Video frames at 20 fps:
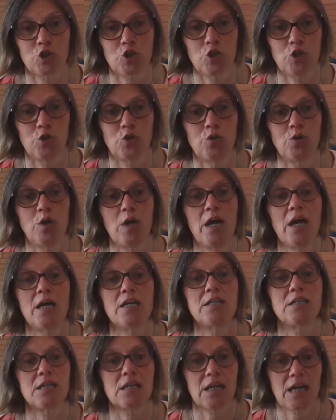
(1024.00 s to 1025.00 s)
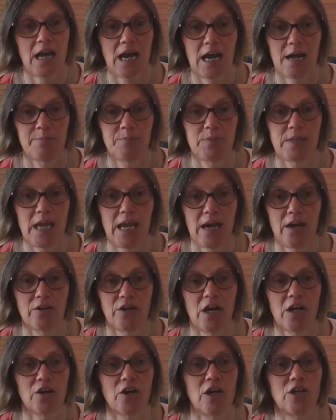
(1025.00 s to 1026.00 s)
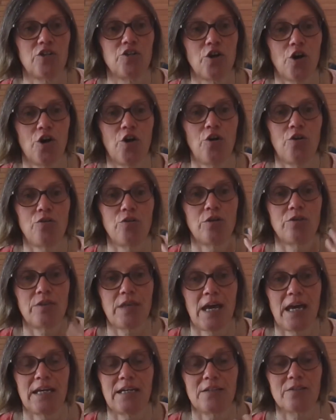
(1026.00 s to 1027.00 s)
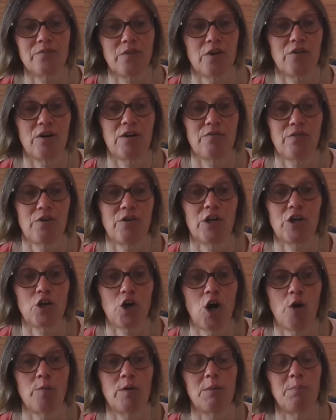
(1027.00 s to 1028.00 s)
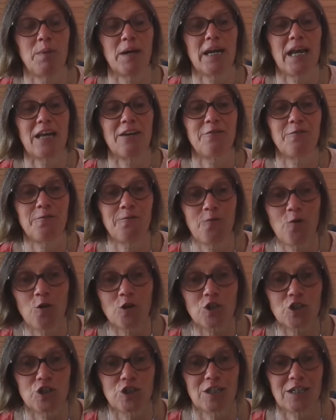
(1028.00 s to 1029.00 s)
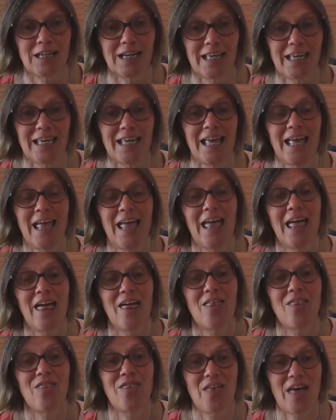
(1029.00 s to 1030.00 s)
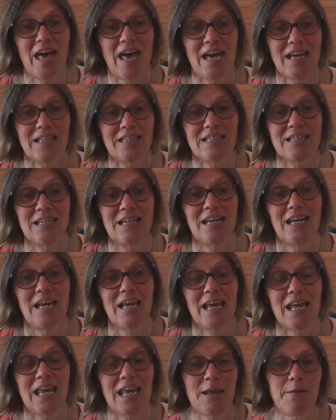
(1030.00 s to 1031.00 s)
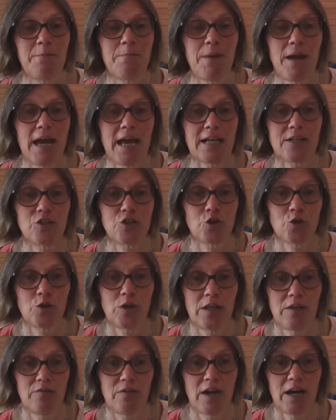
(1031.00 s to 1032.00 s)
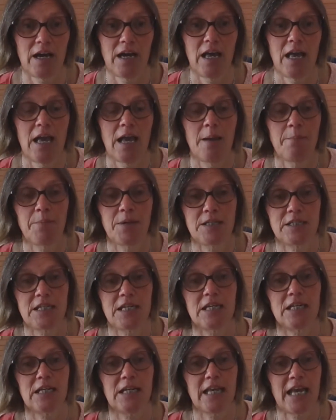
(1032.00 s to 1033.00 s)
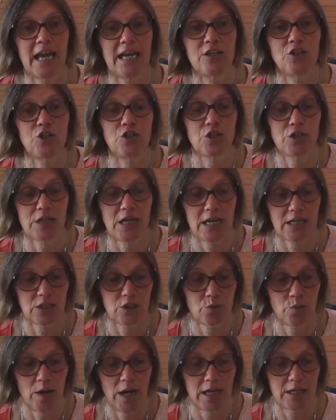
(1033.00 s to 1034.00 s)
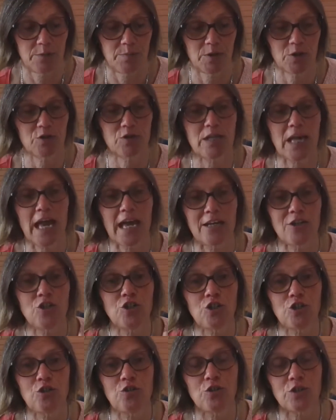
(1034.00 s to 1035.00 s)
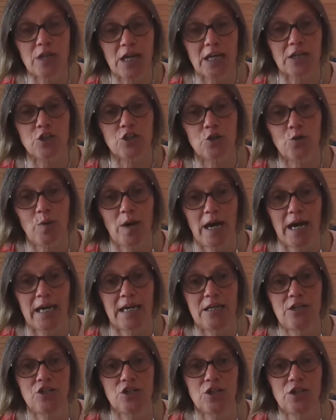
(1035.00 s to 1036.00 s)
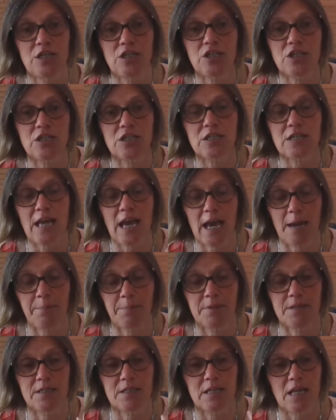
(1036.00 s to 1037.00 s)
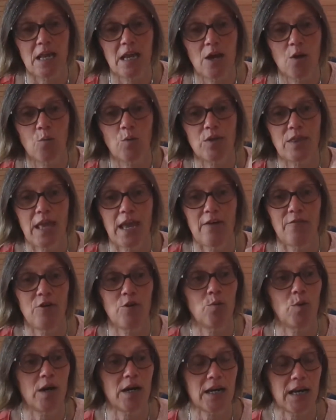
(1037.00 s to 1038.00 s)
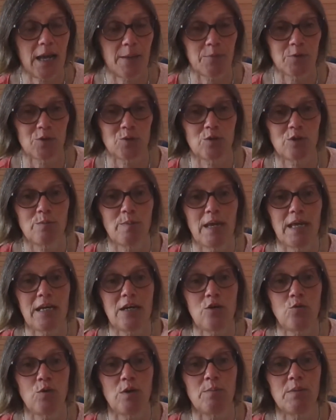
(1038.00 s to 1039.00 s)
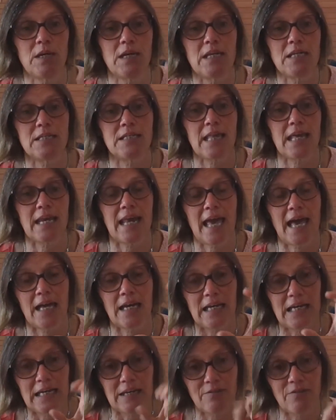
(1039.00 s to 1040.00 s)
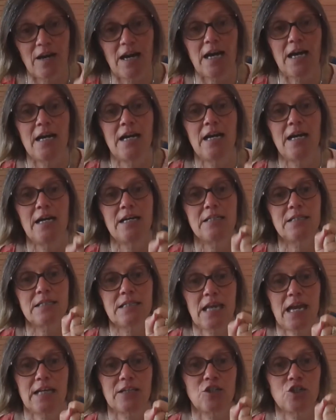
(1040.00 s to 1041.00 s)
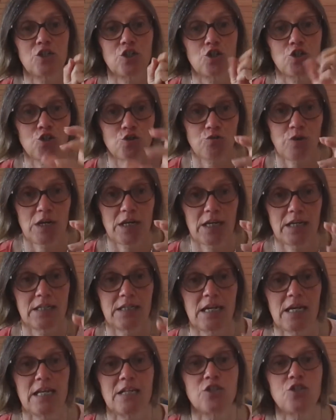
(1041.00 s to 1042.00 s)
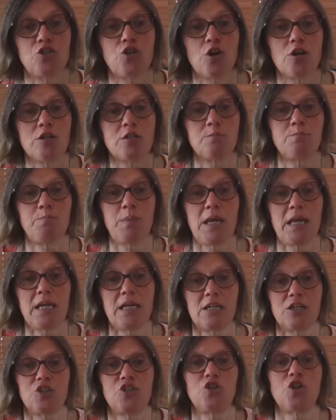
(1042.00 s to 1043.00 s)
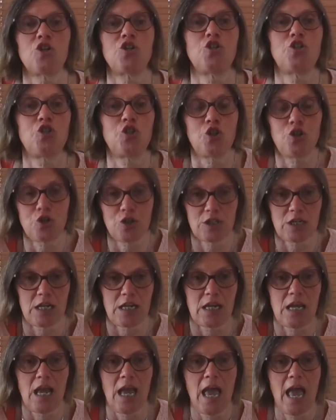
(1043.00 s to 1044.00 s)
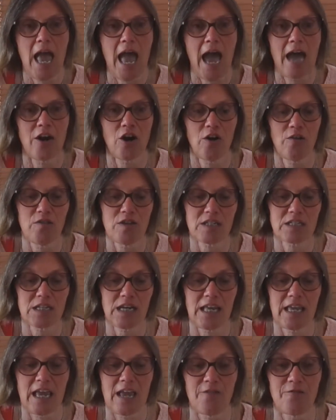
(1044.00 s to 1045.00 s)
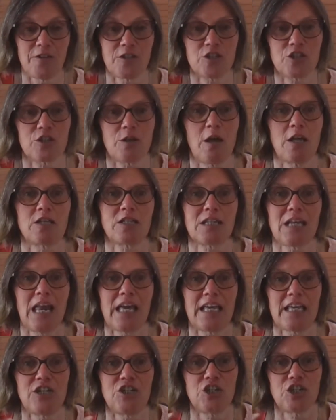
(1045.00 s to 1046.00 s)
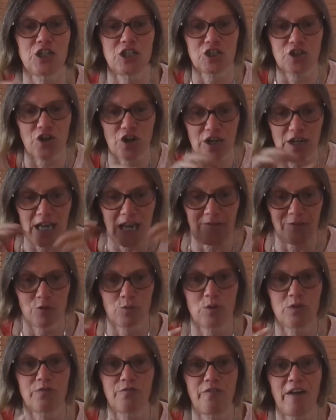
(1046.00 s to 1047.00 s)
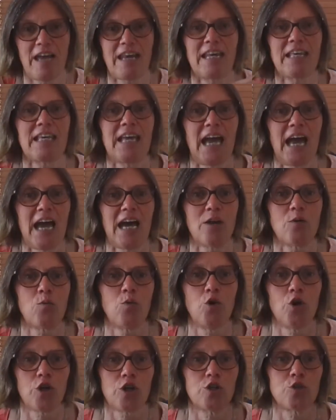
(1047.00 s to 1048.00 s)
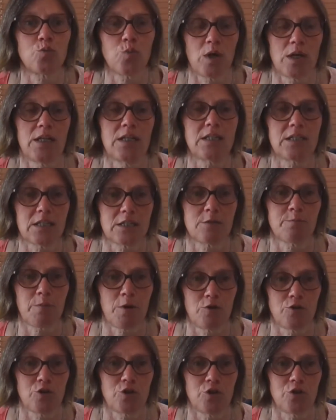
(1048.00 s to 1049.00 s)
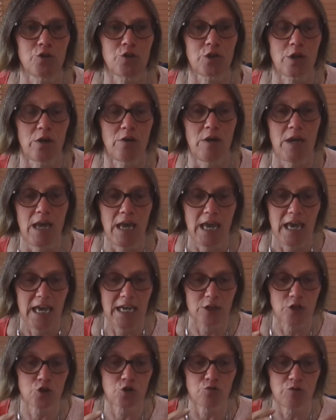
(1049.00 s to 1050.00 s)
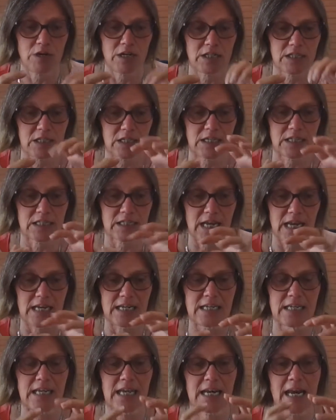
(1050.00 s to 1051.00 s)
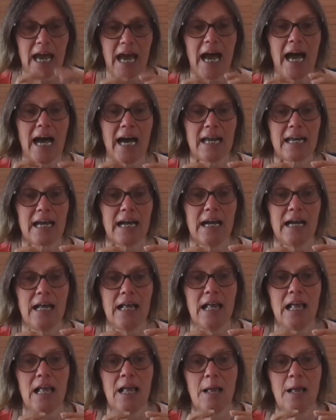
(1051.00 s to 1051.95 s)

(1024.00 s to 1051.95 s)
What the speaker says: two to calm down. And I know that is very, very common. But unfortunately, that impacts your liver, particularly as you start to age. Because as you start to age, and this just happens with everyone, it happens with men and women, is that our liver starts to shrink. It's not as big and it's not as juicy. And obviously, if it's sluggish and it's got covered with fat, it can't work as well as it's supposed to. So it shrinks and it's starting to get harder